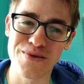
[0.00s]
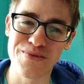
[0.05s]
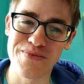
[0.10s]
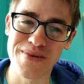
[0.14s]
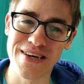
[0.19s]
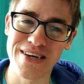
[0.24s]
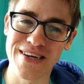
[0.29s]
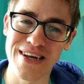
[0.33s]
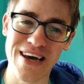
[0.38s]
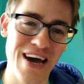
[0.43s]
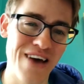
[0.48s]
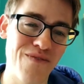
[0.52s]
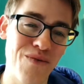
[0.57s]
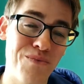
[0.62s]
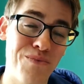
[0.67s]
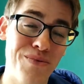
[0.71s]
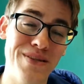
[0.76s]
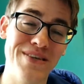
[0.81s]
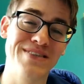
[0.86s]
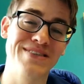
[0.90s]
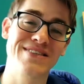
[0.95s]
me to have a
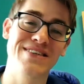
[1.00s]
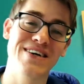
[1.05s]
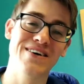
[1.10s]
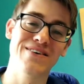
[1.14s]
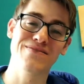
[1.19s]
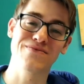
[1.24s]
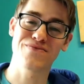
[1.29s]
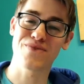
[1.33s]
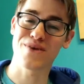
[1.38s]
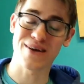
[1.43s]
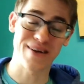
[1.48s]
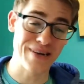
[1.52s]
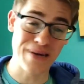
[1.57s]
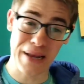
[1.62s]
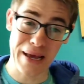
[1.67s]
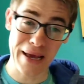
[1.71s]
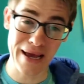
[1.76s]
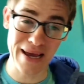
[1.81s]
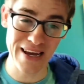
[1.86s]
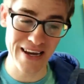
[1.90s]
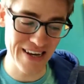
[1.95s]
blissed out freaking
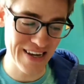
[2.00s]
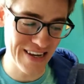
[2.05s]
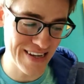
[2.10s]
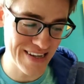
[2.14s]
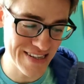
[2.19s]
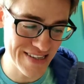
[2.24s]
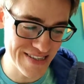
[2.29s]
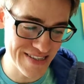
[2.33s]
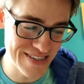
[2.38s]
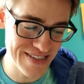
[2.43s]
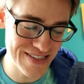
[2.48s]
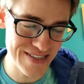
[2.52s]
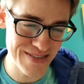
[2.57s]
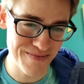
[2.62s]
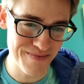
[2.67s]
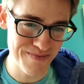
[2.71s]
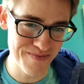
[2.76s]
day is